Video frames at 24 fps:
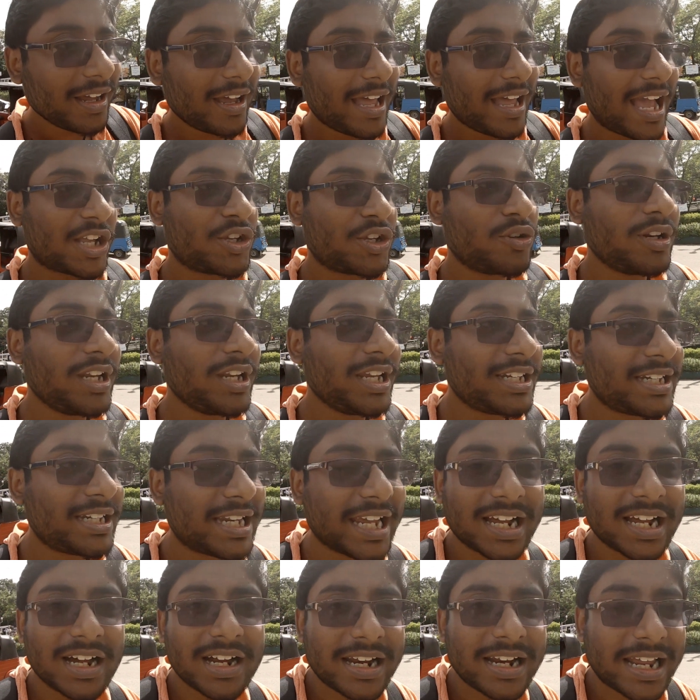actually
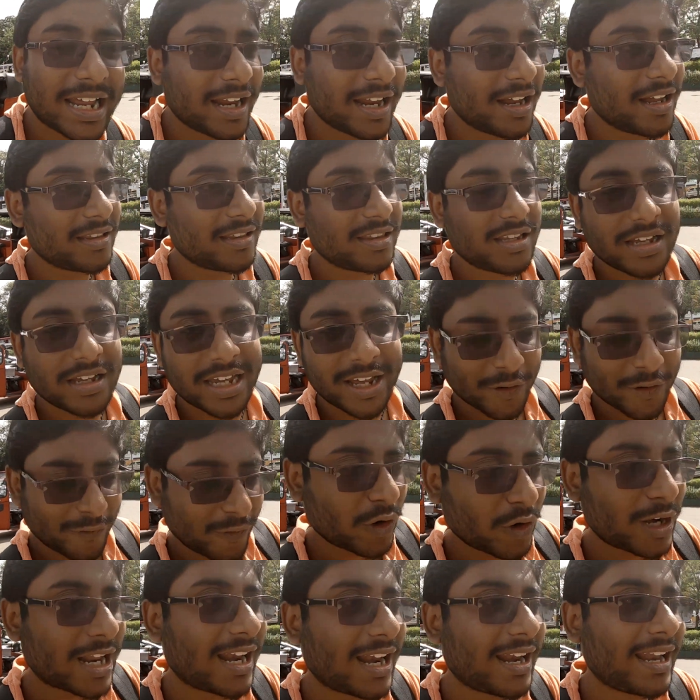take the
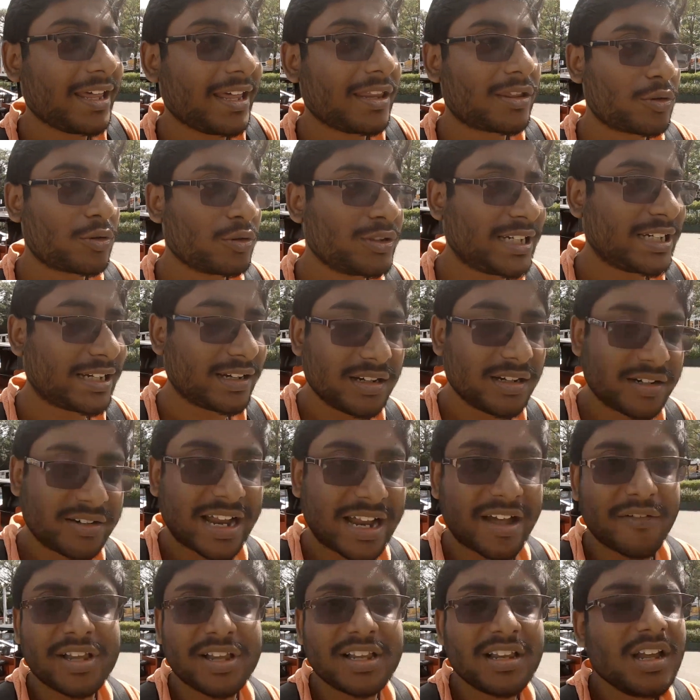Aeroflot Airlines to
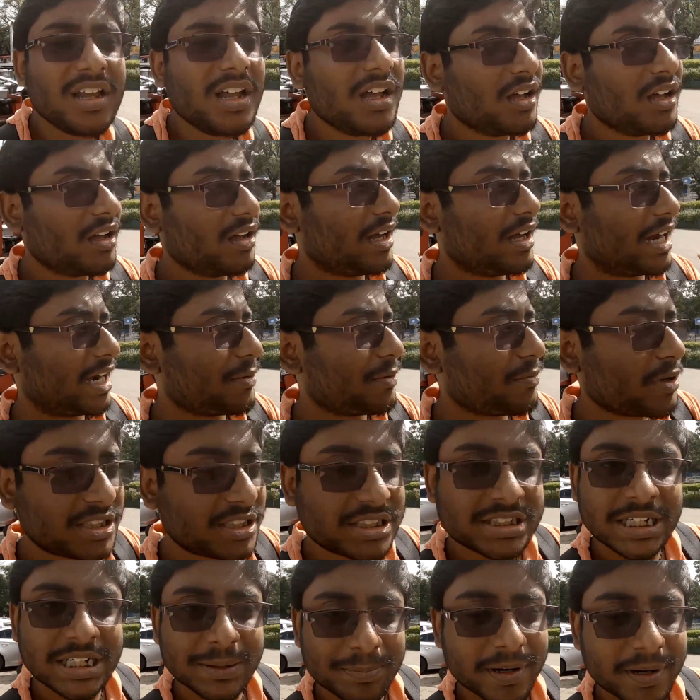travel at a much
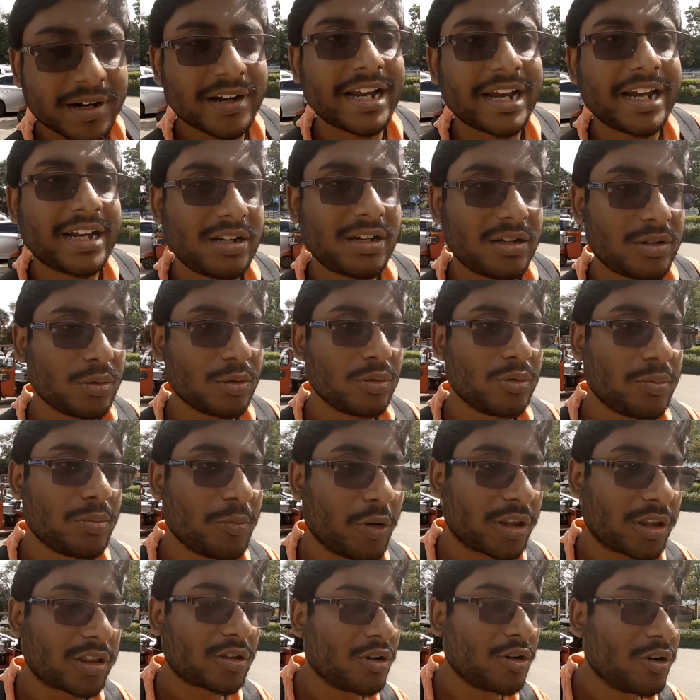cheaper rate to
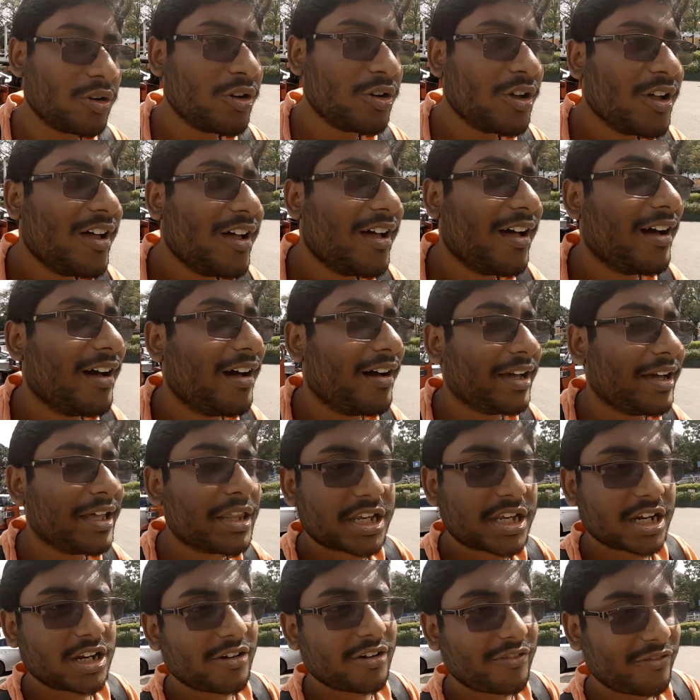Moscow
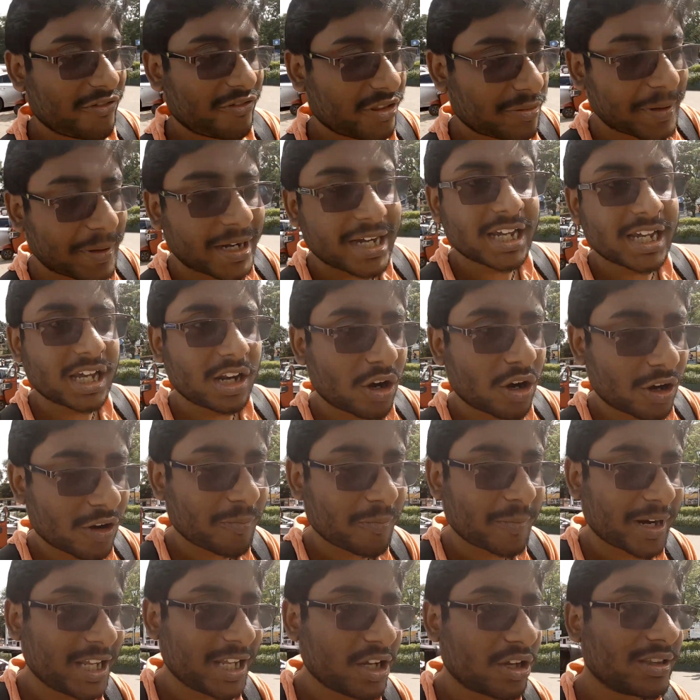instead of spending a lot of
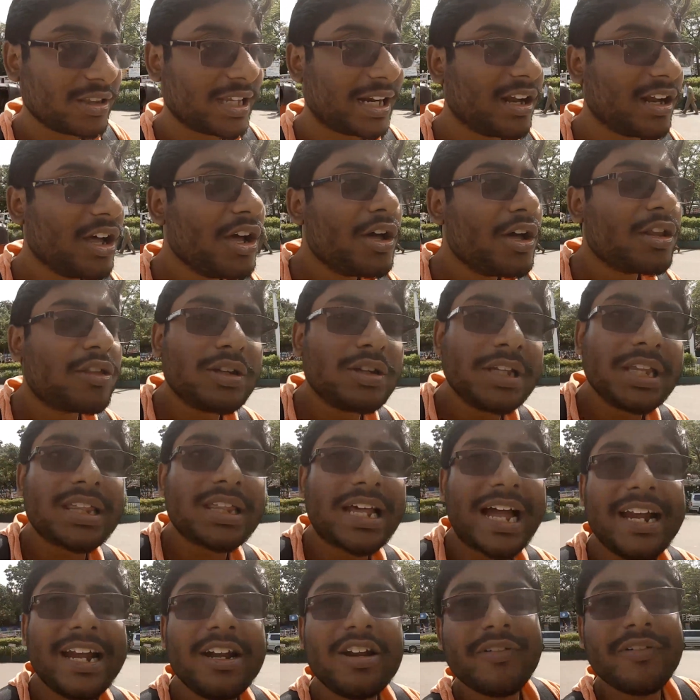money on that. So this
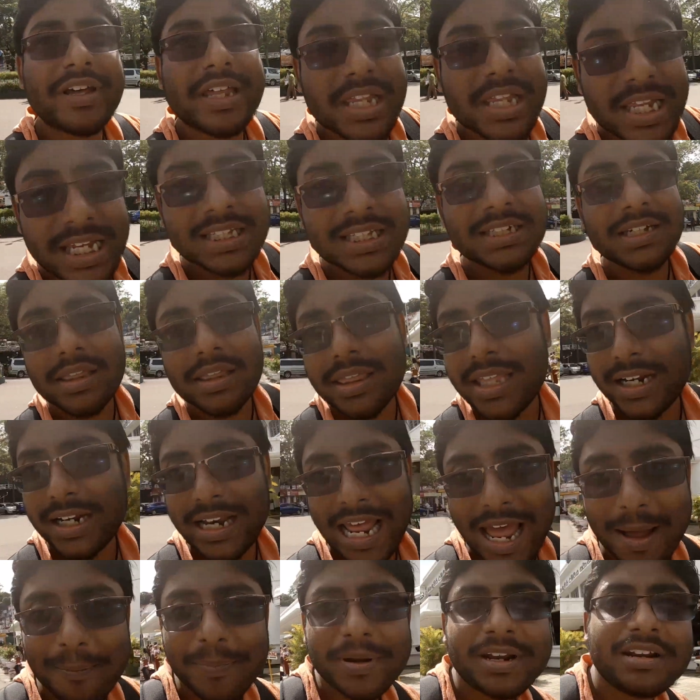kind of exchanges that
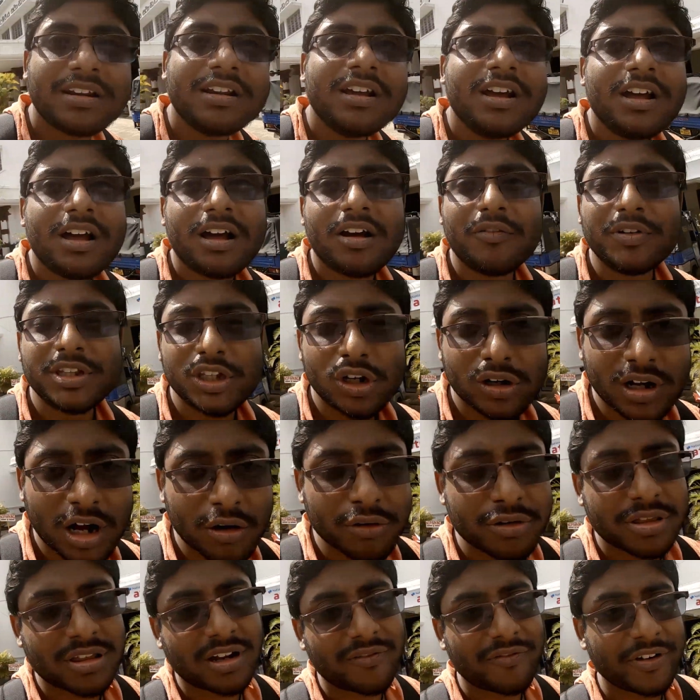happen with your
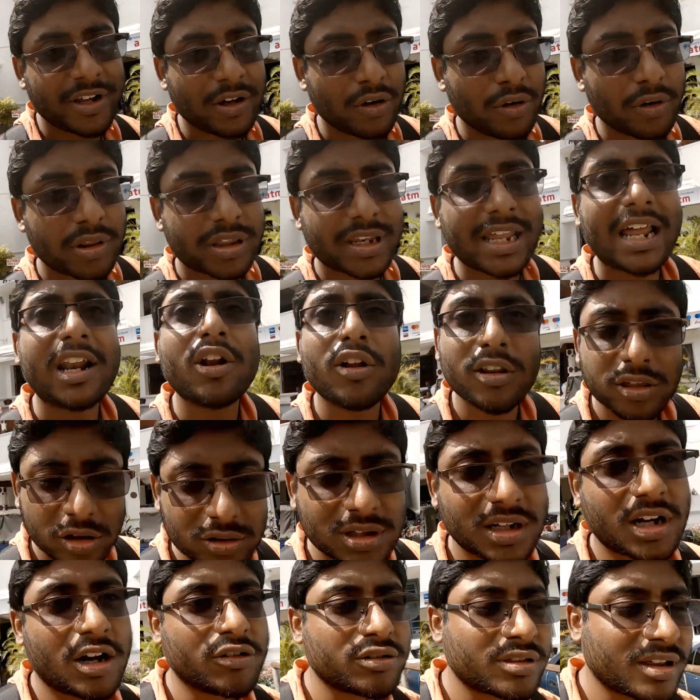couchsurfing host and also the
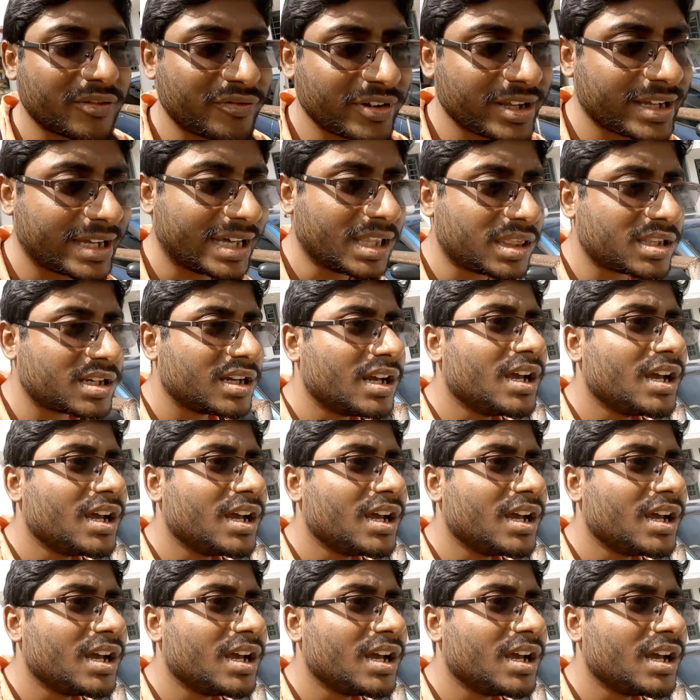couchsurfing guest,